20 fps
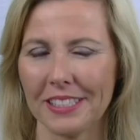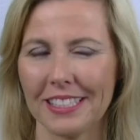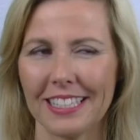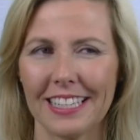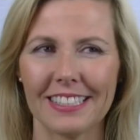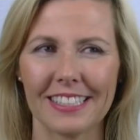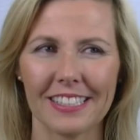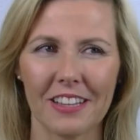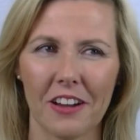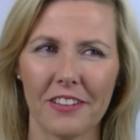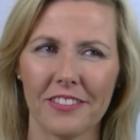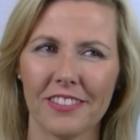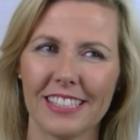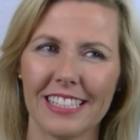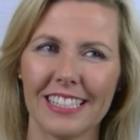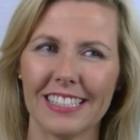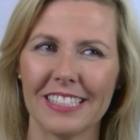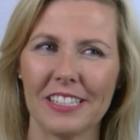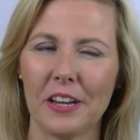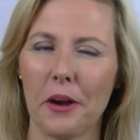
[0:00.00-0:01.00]
sense kind of
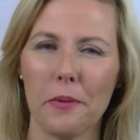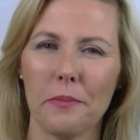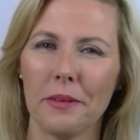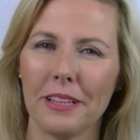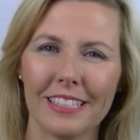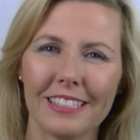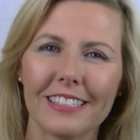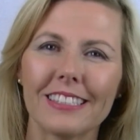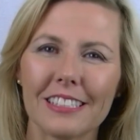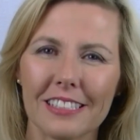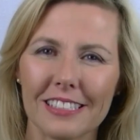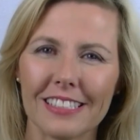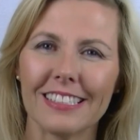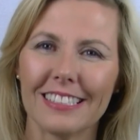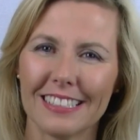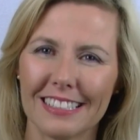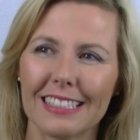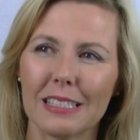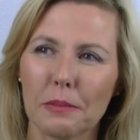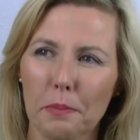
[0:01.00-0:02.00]
said, no, Melissa,
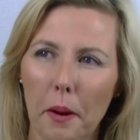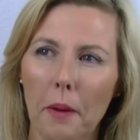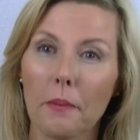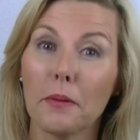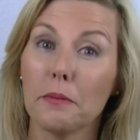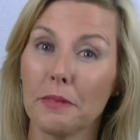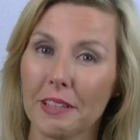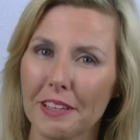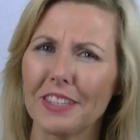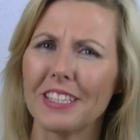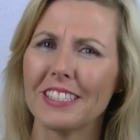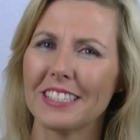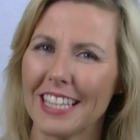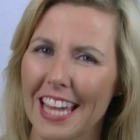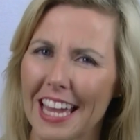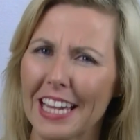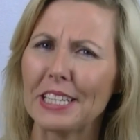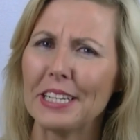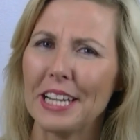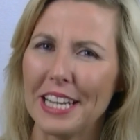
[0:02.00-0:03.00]
it's probably the
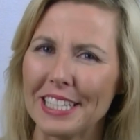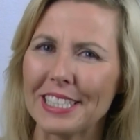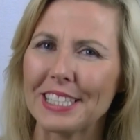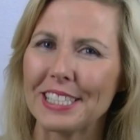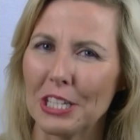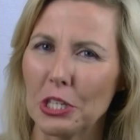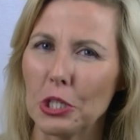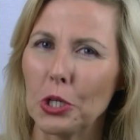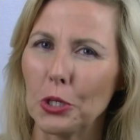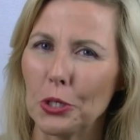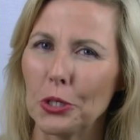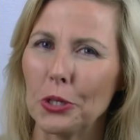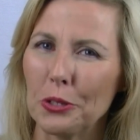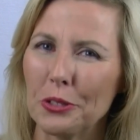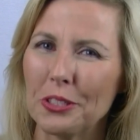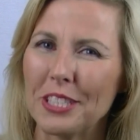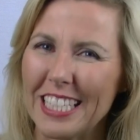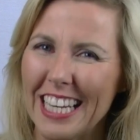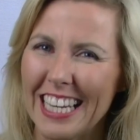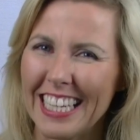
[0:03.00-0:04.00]
techniques that you're
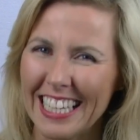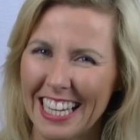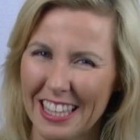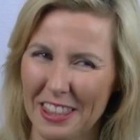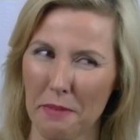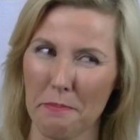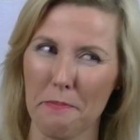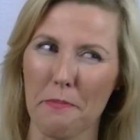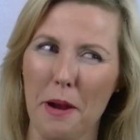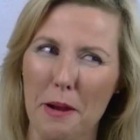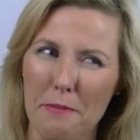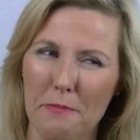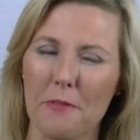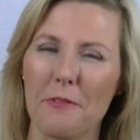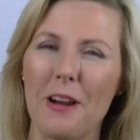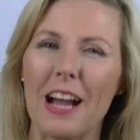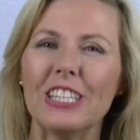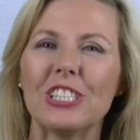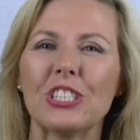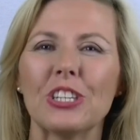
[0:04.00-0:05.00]
using and the
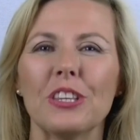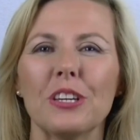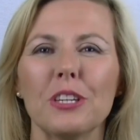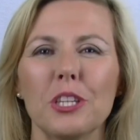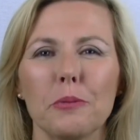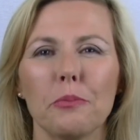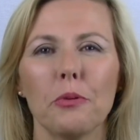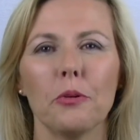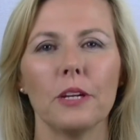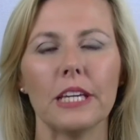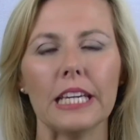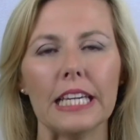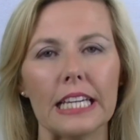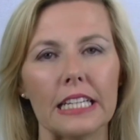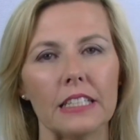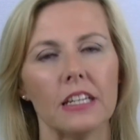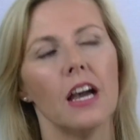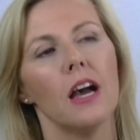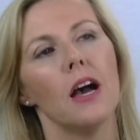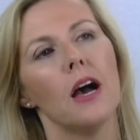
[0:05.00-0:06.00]
preparation that you're putting
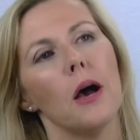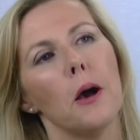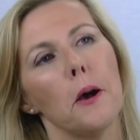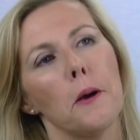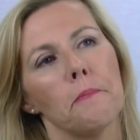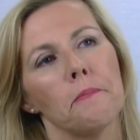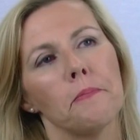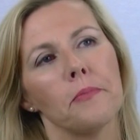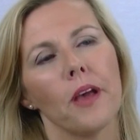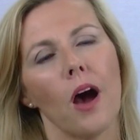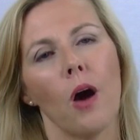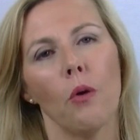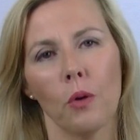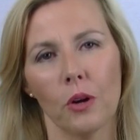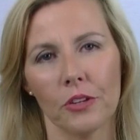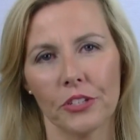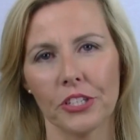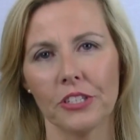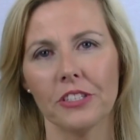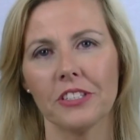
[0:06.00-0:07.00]
in. I
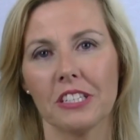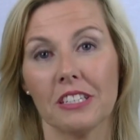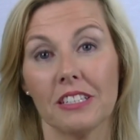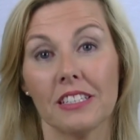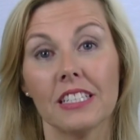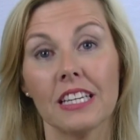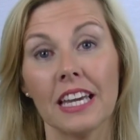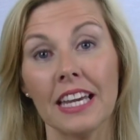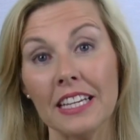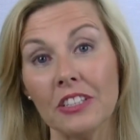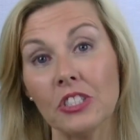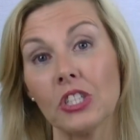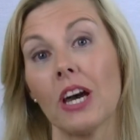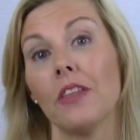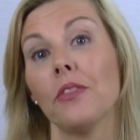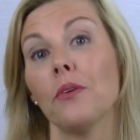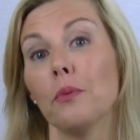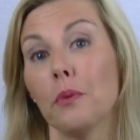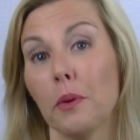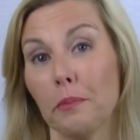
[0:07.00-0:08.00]
wanted to teach
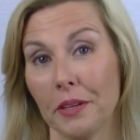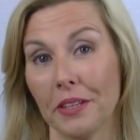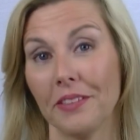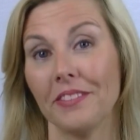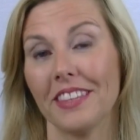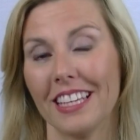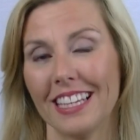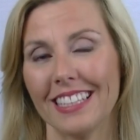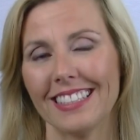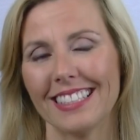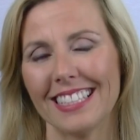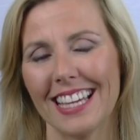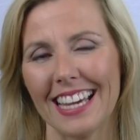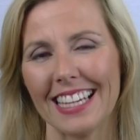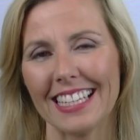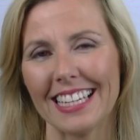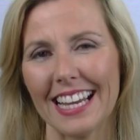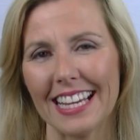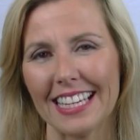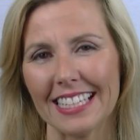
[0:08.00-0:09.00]
other women these
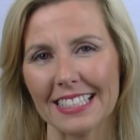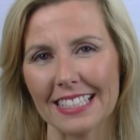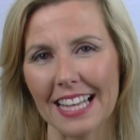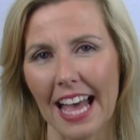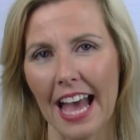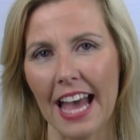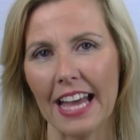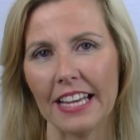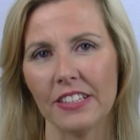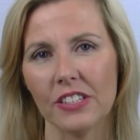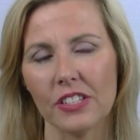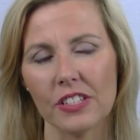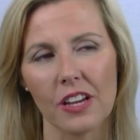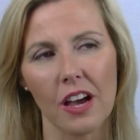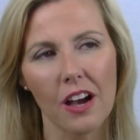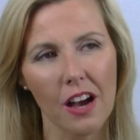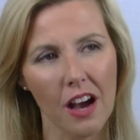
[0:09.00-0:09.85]
techniques, and